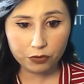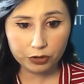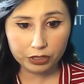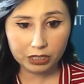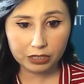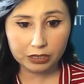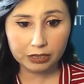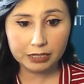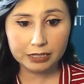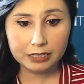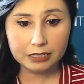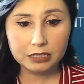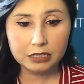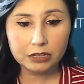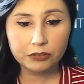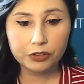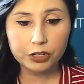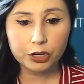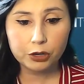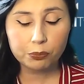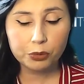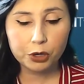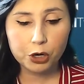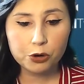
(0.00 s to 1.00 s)
for the list of
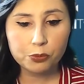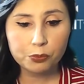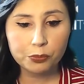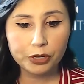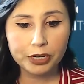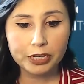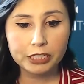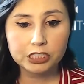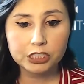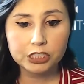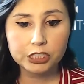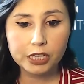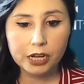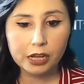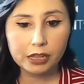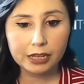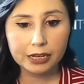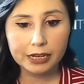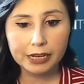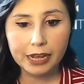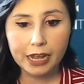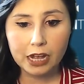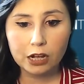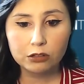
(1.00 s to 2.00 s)
inappropriate
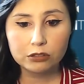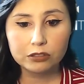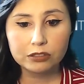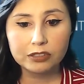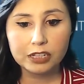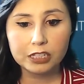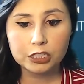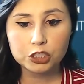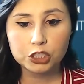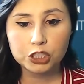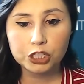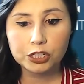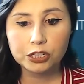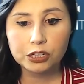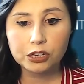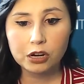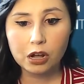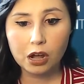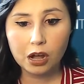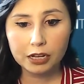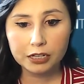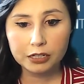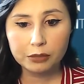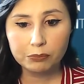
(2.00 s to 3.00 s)
GL accounts that should
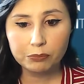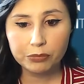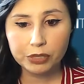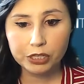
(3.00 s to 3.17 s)
not